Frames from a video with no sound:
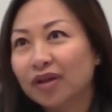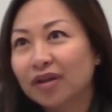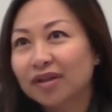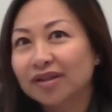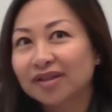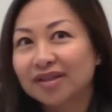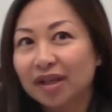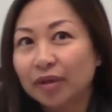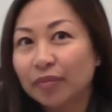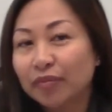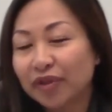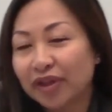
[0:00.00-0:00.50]

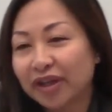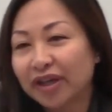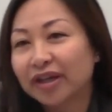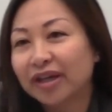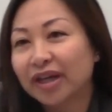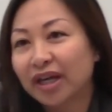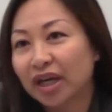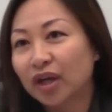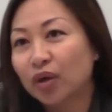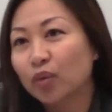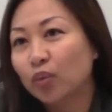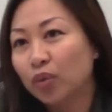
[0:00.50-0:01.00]

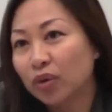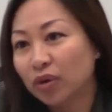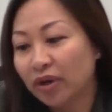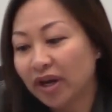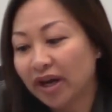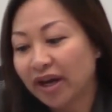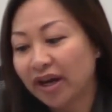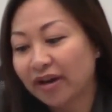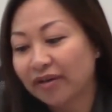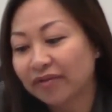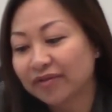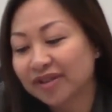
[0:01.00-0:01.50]
something, it will
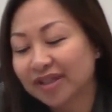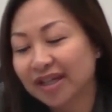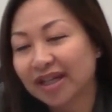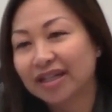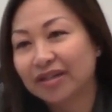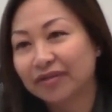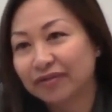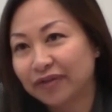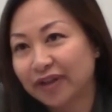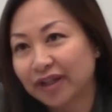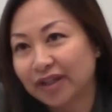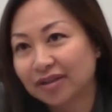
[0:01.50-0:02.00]
have
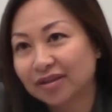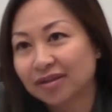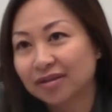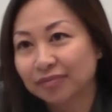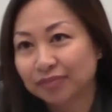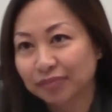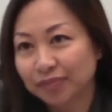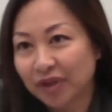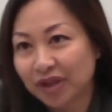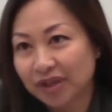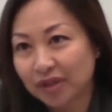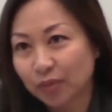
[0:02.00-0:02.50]
side effects
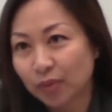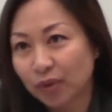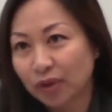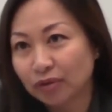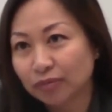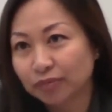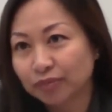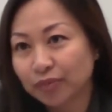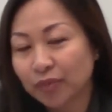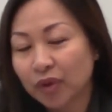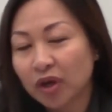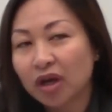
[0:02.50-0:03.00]
as
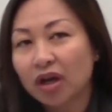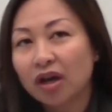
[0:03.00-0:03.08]
well.